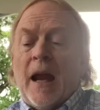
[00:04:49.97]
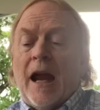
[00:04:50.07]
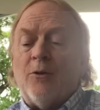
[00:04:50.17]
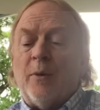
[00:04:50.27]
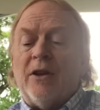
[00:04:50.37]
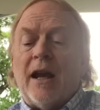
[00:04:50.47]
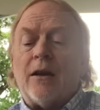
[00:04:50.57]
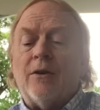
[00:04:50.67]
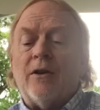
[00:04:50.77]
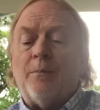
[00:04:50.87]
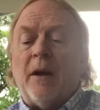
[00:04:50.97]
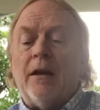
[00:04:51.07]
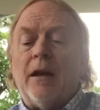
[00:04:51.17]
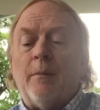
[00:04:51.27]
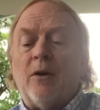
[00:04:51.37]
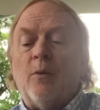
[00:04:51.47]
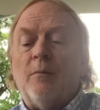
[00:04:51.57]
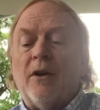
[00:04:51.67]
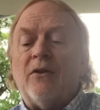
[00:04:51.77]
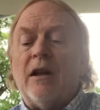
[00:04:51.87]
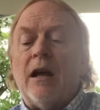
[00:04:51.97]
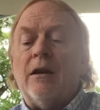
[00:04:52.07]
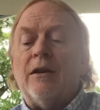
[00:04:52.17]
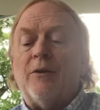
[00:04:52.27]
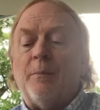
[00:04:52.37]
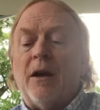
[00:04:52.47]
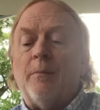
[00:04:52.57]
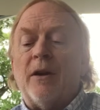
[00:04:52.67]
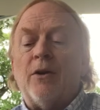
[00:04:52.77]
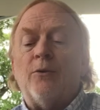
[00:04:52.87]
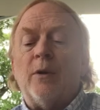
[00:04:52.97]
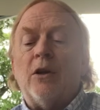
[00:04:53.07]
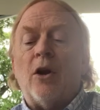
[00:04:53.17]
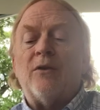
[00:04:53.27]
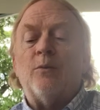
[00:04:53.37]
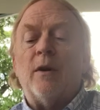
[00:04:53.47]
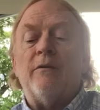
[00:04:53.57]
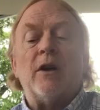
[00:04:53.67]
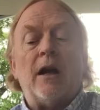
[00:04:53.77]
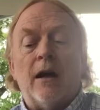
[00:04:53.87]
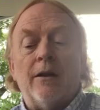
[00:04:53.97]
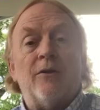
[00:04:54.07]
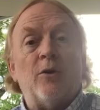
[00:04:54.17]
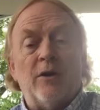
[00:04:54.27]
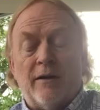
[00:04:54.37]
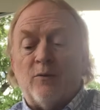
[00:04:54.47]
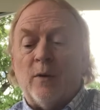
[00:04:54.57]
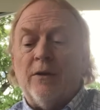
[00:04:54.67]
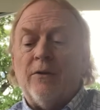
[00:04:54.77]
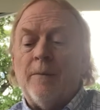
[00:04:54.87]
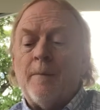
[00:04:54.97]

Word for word: As we tackle this pandemic, we must not despair because we lost one of our colleagues or loved ones.